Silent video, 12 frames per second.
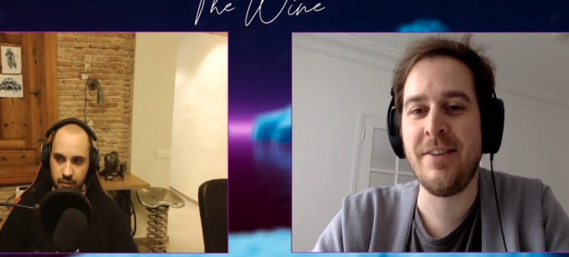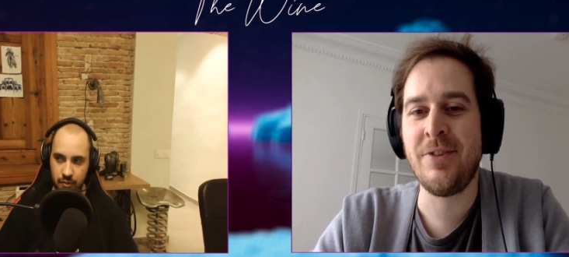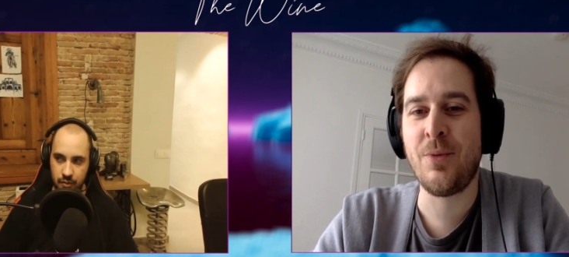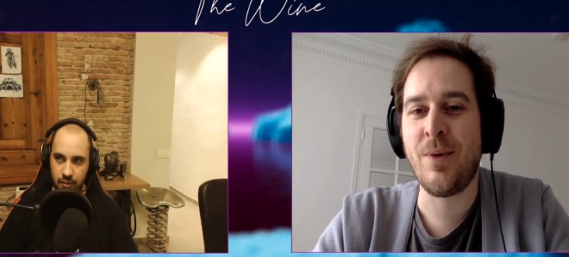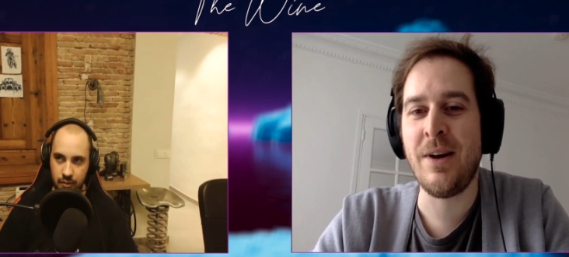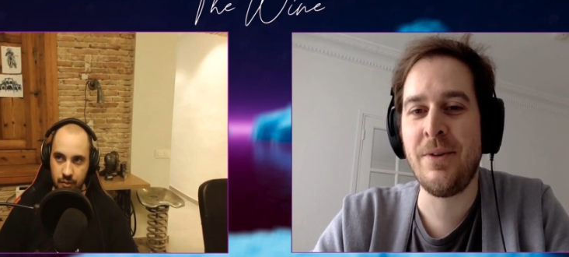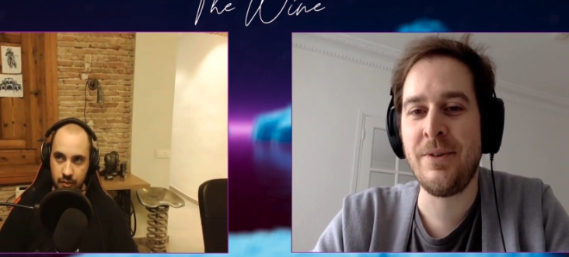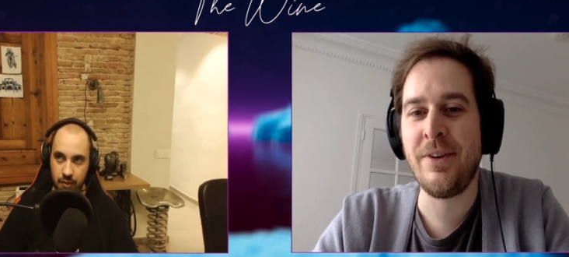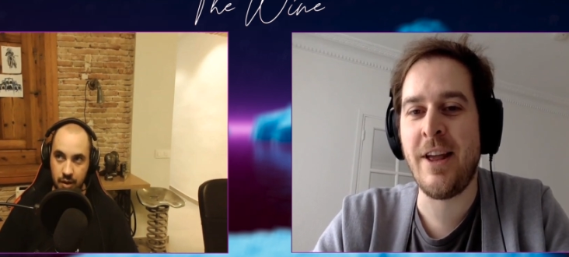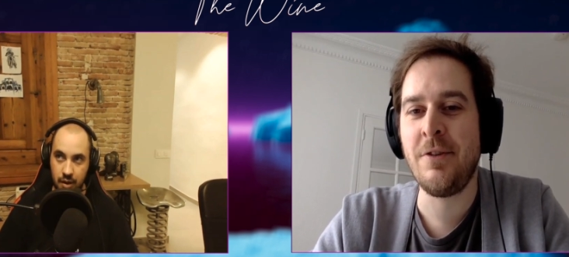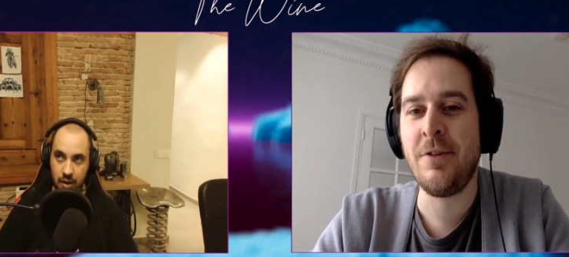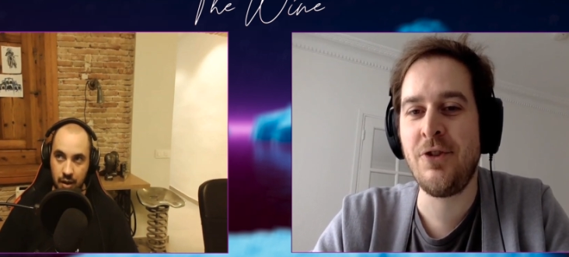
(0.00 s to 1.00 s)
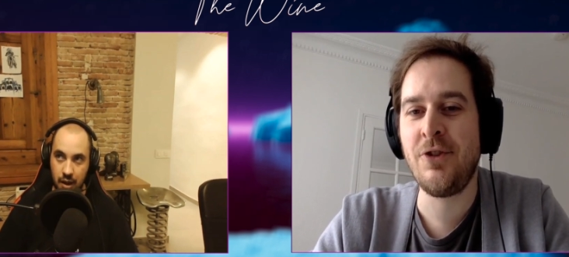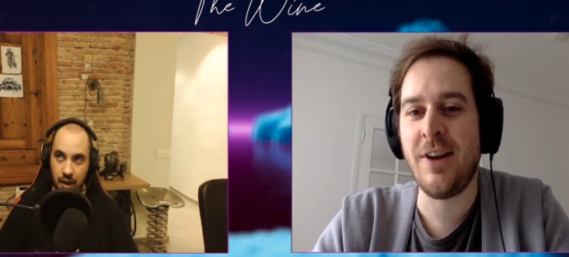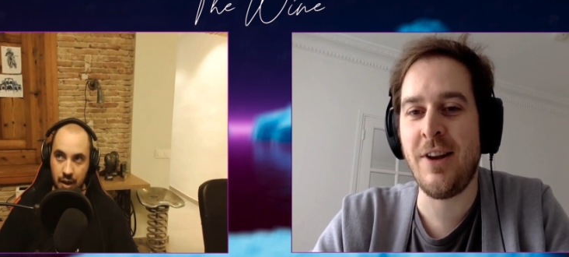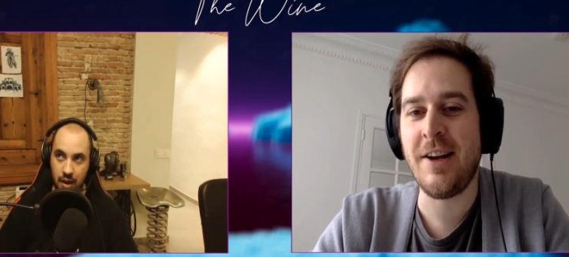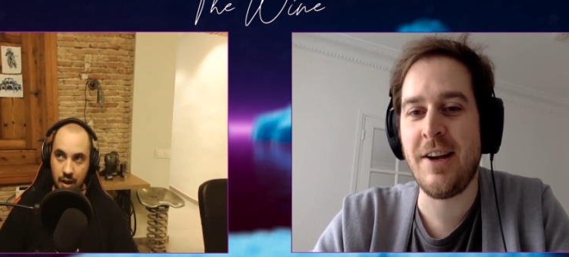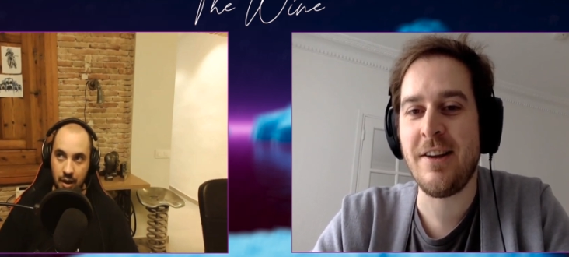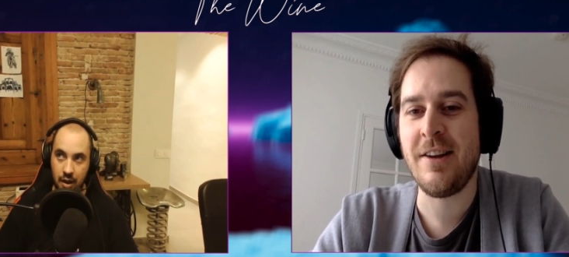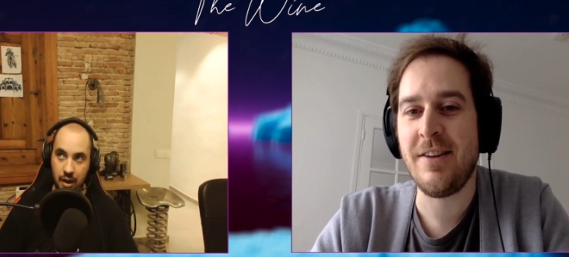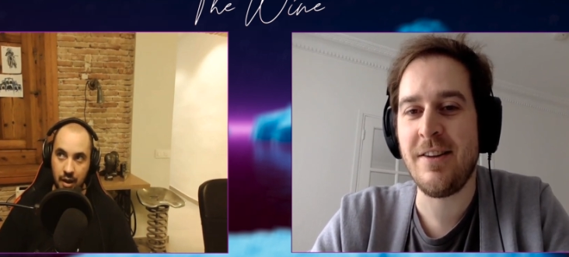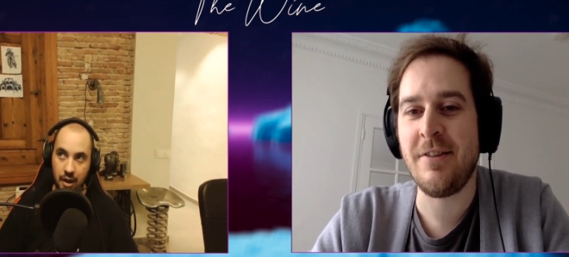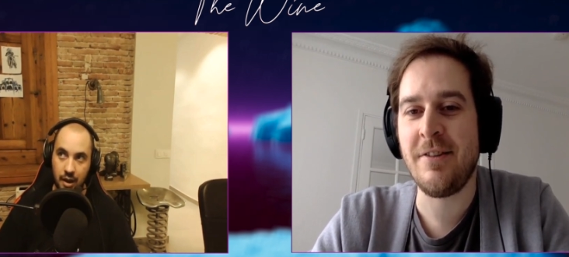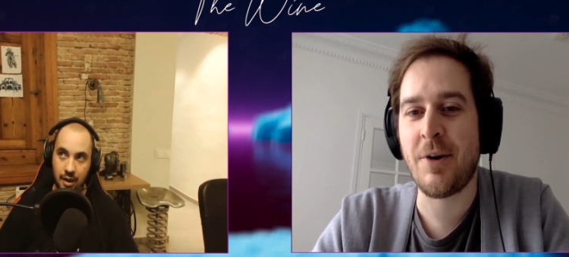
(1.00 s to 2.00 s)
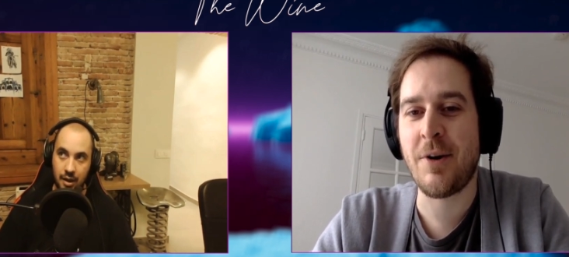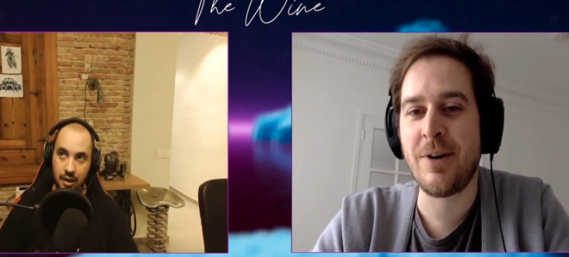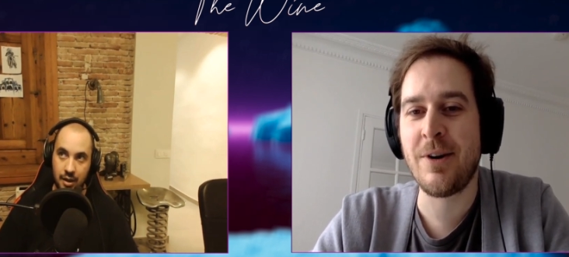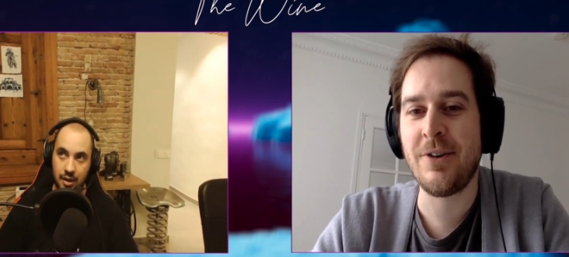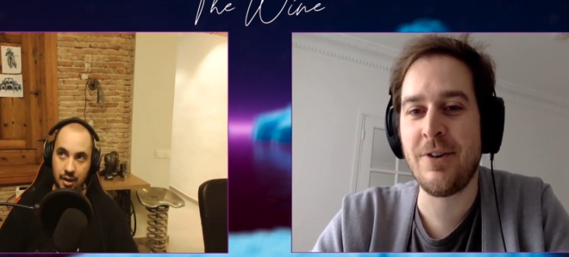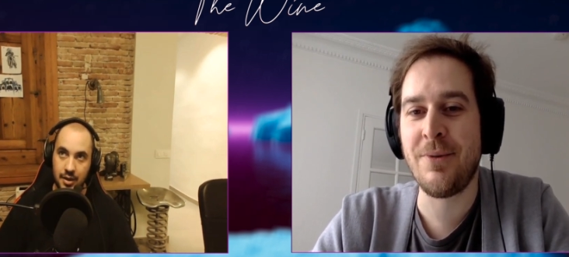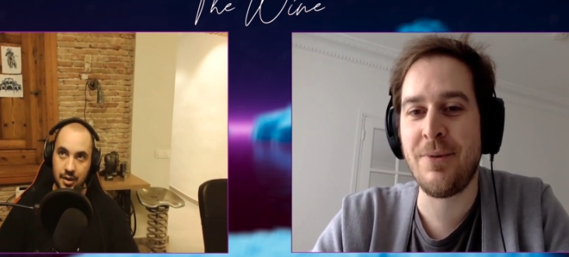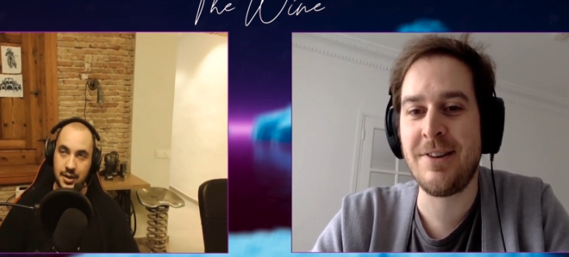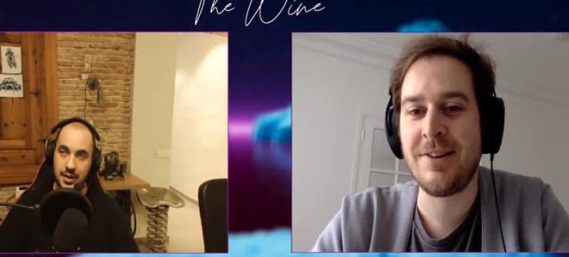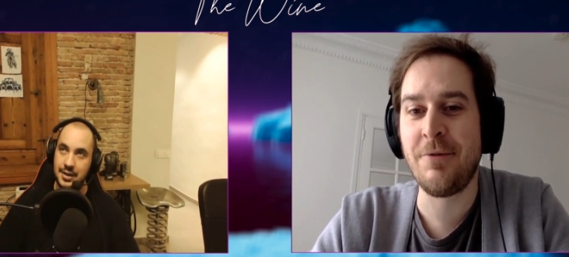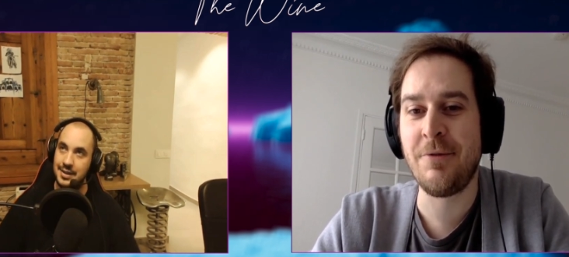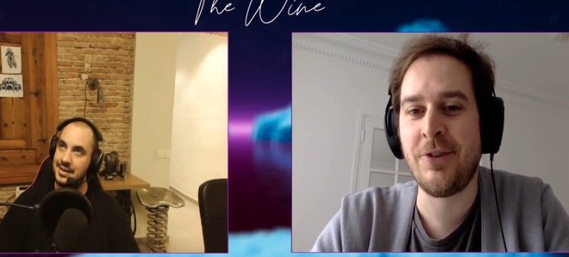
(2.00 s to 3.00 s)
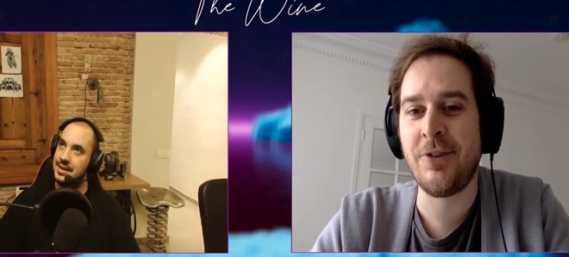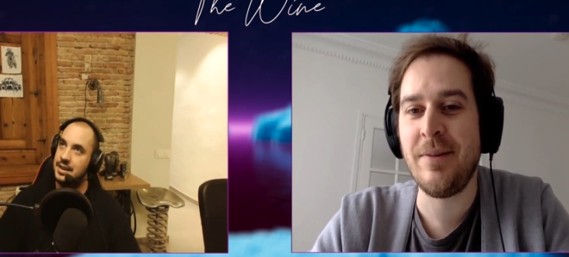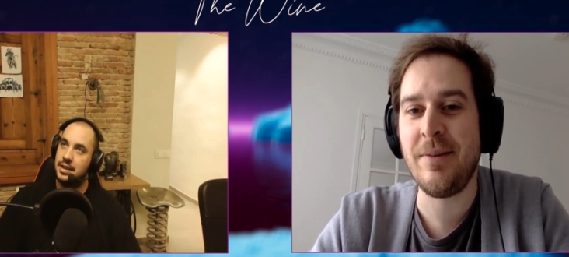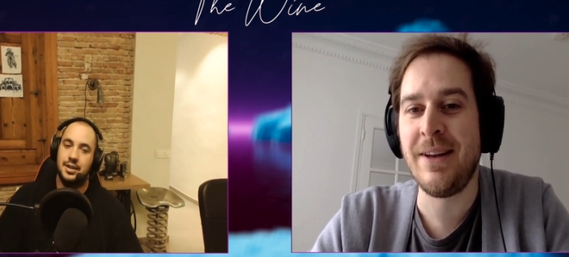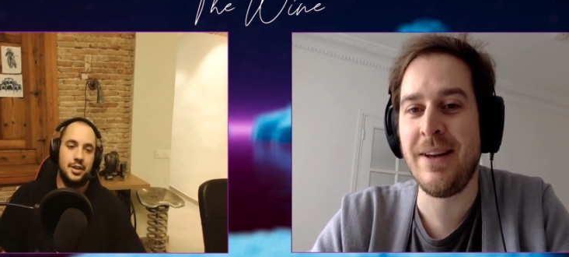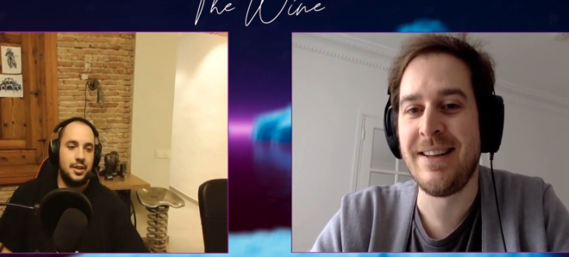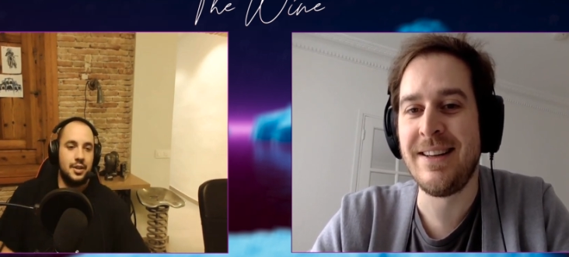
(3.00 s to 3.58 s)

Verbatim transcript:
Speaker 1: is around end of July, if I recall correctly, for Steam.